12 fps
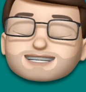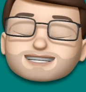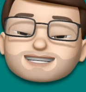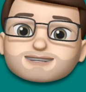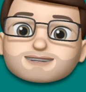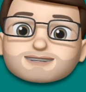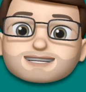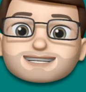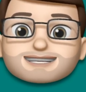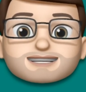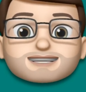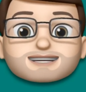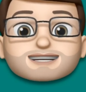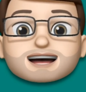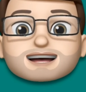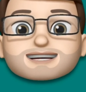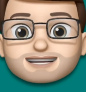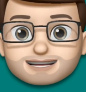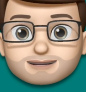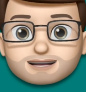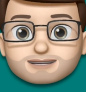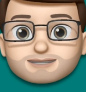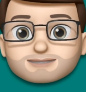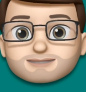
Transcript: so it fills your entire timeline.